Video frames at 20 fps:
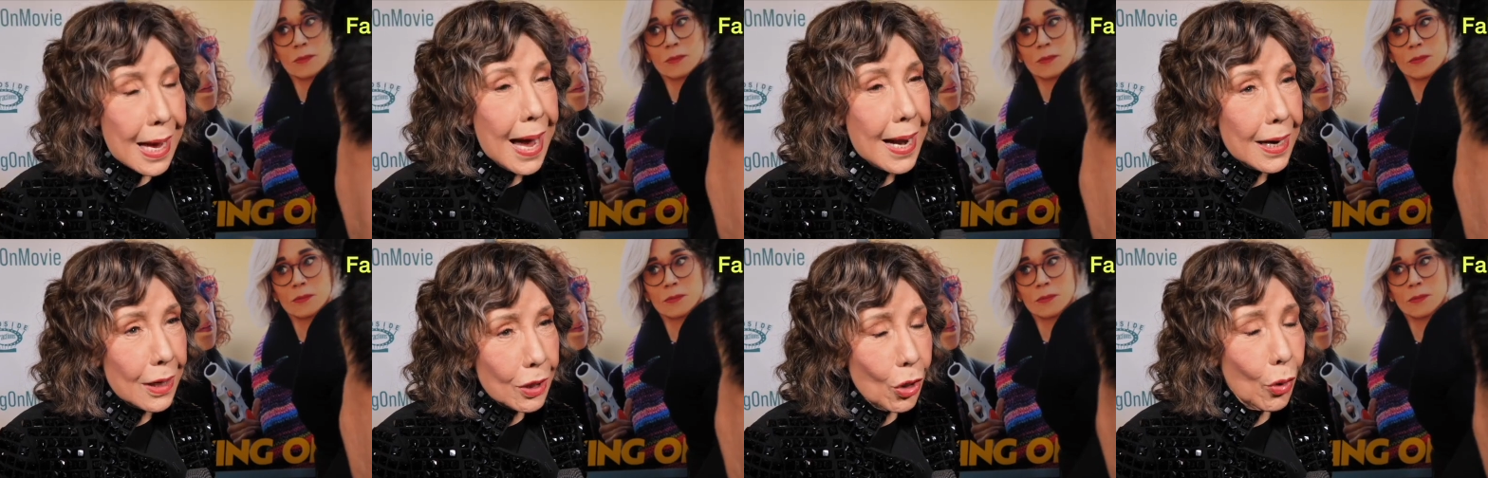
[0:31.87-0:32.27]

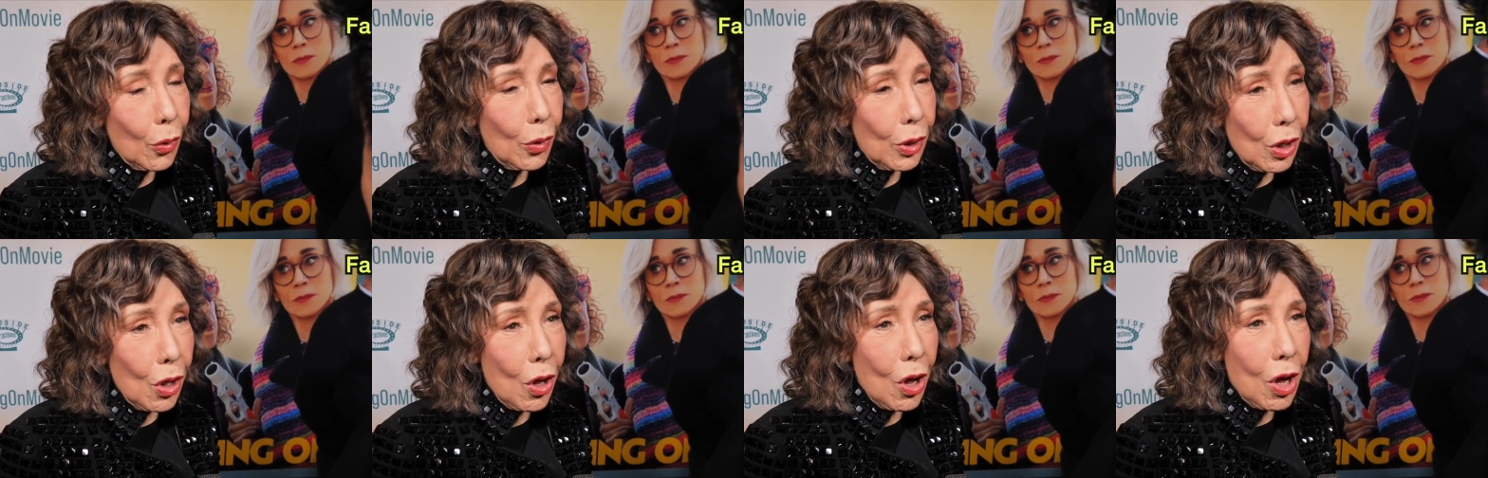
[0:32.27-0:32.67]
Speaker 1: Kind of
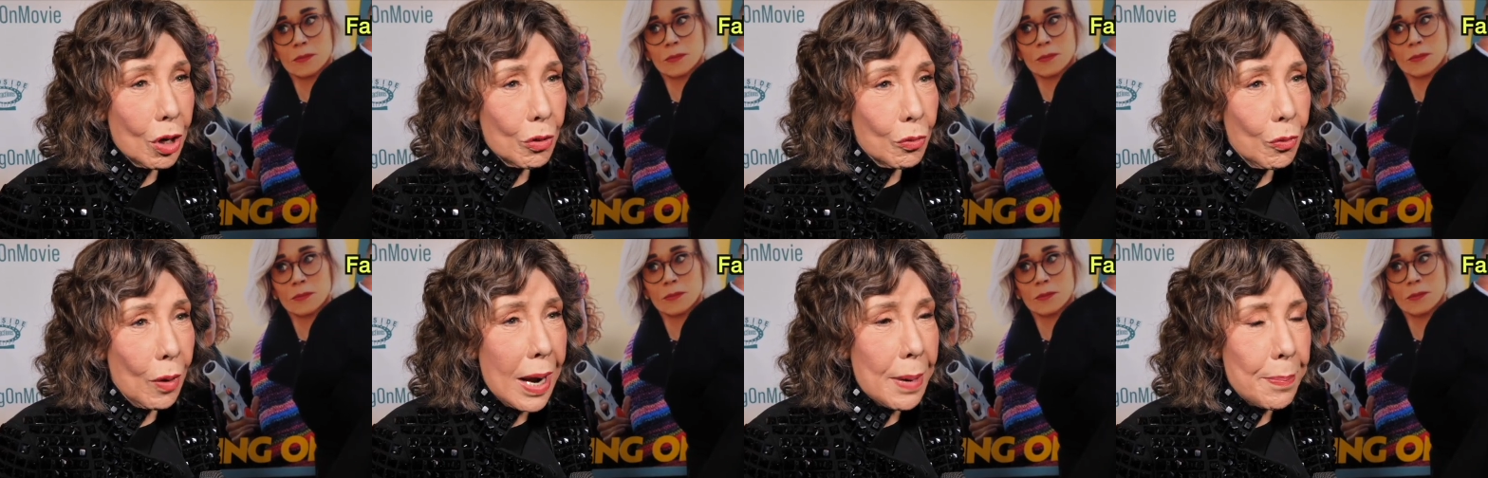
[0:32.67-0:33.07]
go
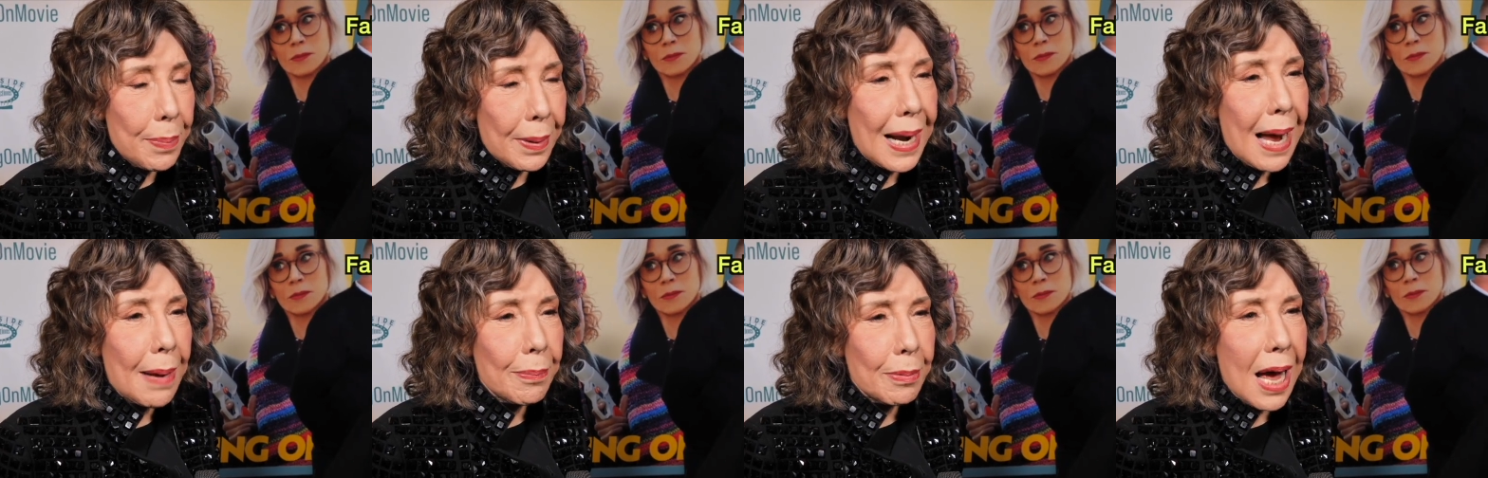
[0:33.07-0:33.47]
along, right?
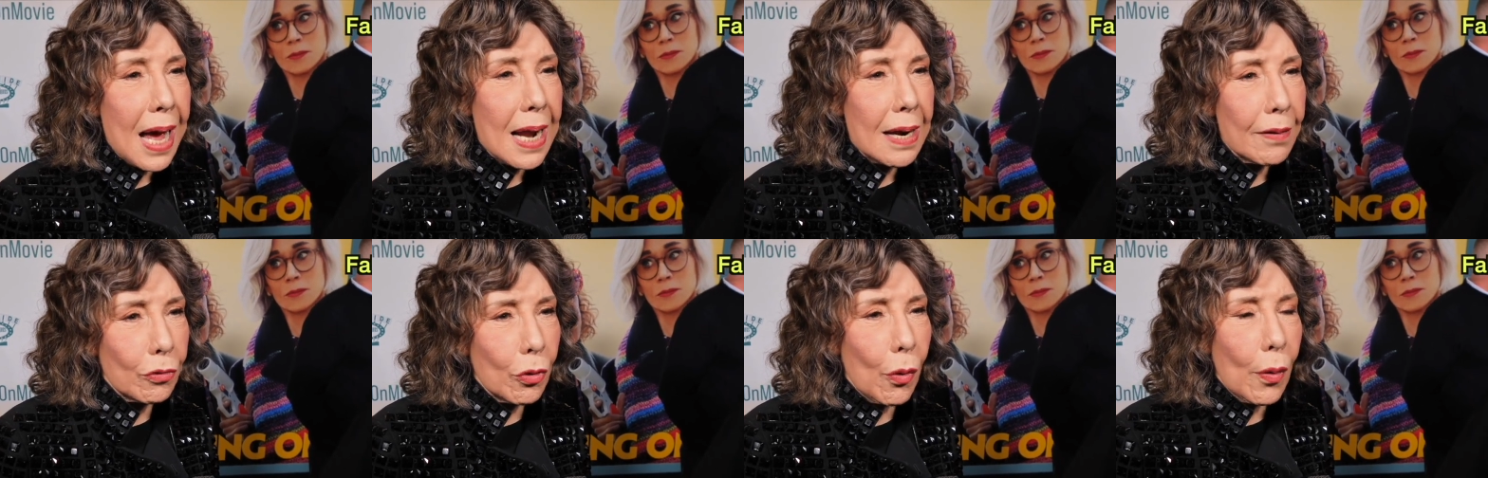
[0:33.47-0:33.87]
But I'm
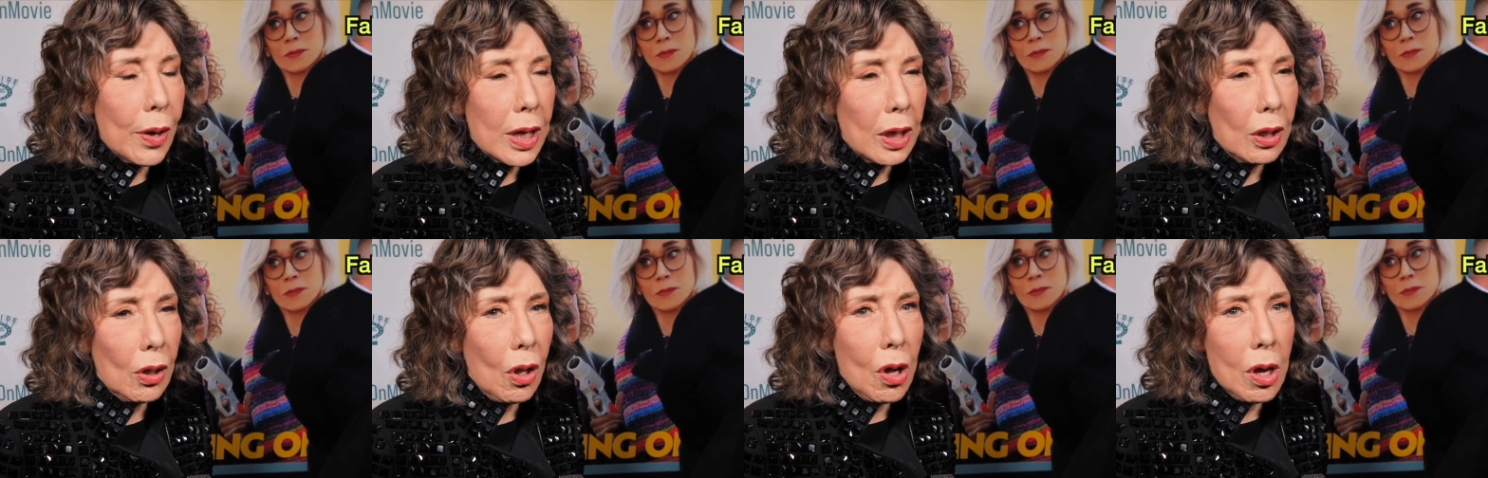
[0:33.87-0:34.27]
kind of going
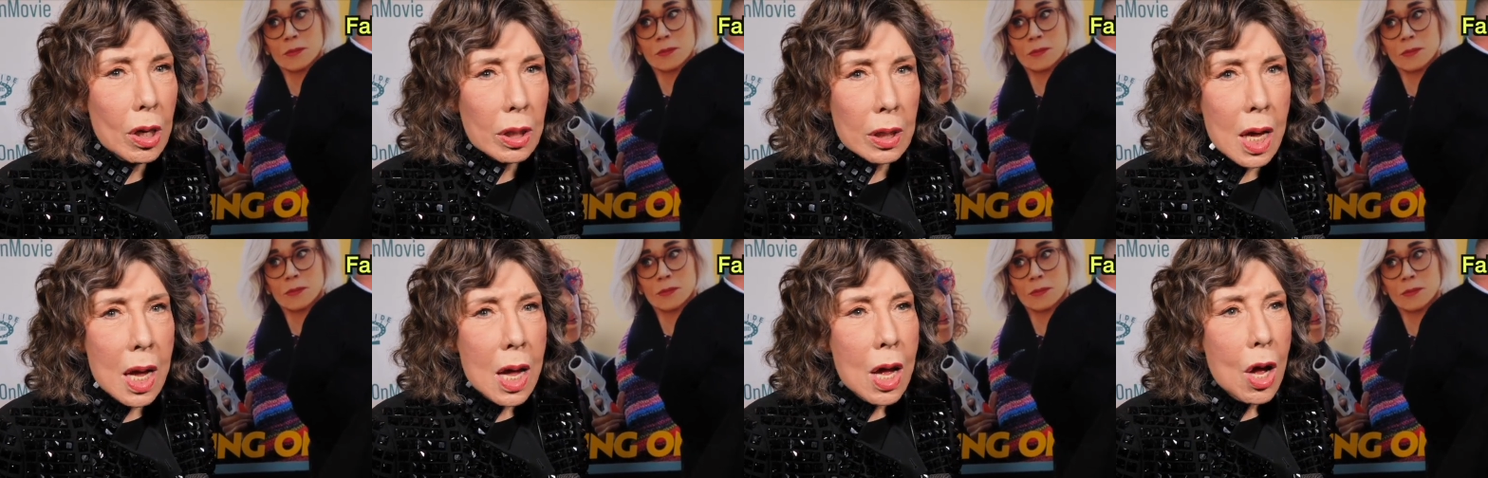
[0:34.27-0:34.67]
along,